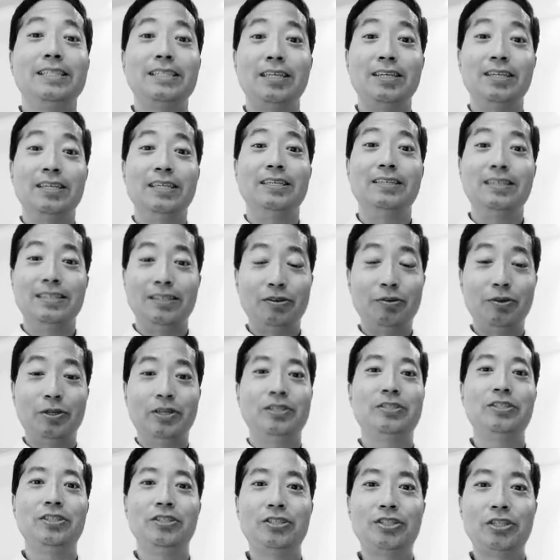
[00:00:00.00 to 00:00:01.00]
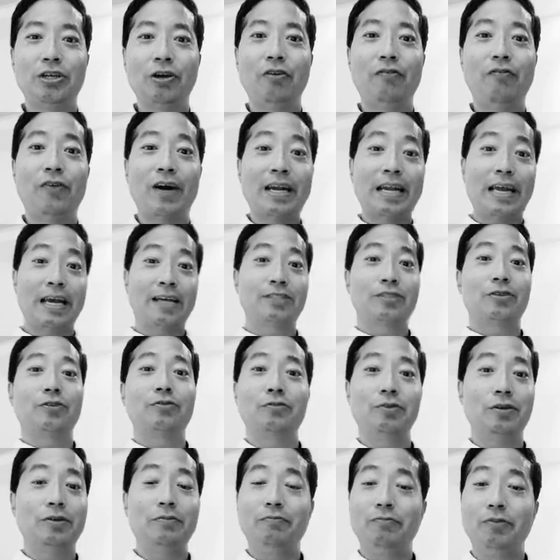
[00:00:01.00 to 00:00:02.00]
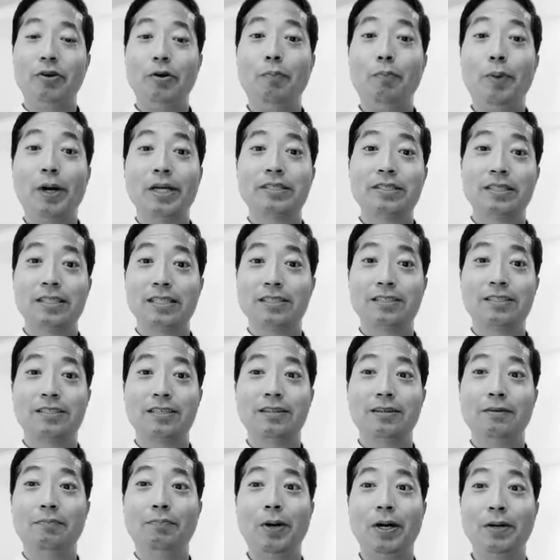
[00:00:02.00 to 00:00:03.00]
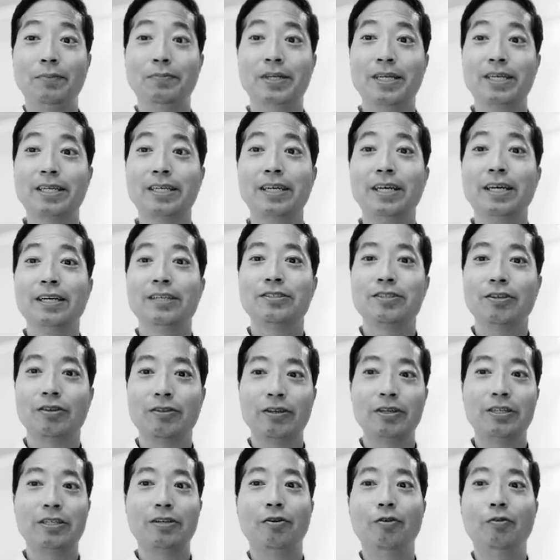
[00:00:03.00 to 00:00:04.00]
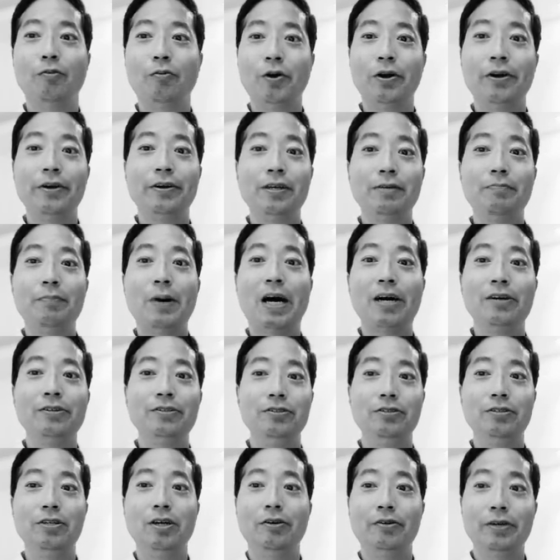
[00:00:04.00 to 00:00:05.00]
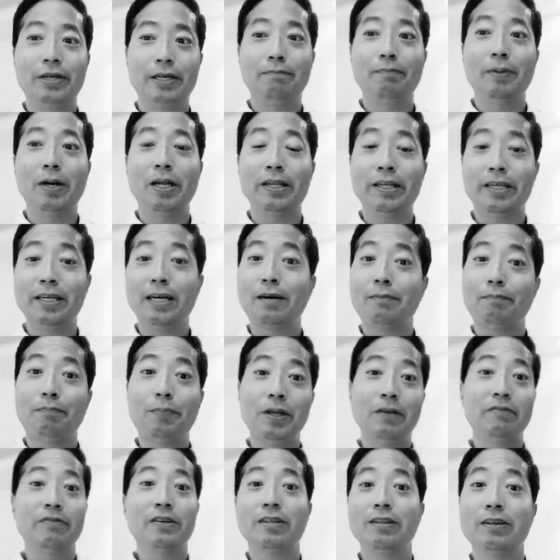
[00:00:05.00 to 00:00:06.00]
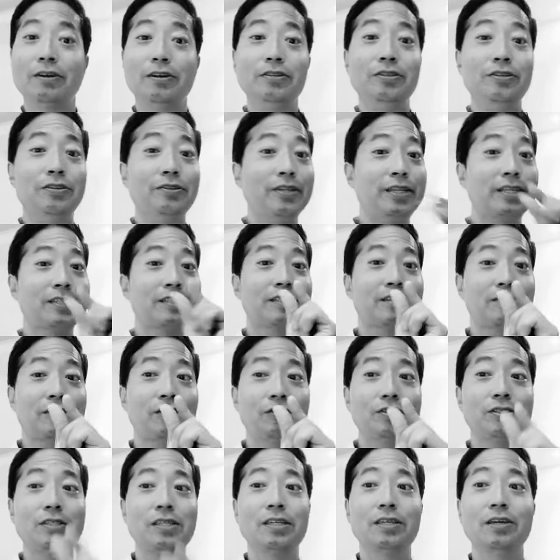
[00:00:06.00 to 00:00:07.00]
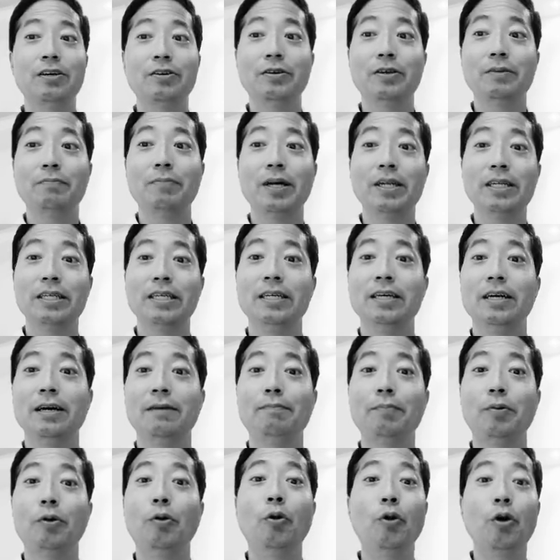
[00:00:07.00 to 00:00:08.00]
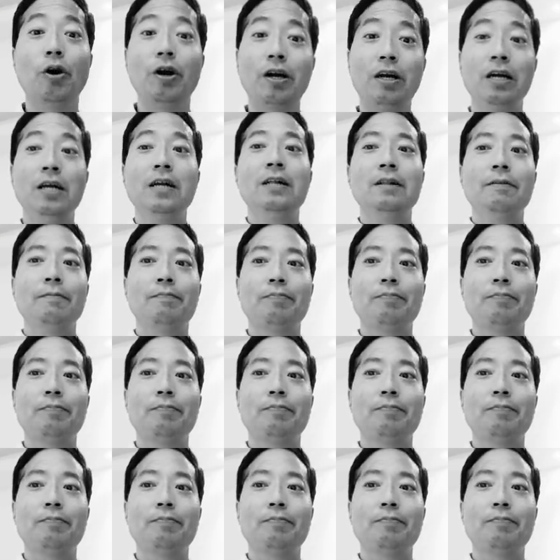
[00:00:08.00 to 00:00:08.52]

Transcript: in order to show financial robustness to the public, so they don't worry about you going belly up, even though you're this close to going belly up, or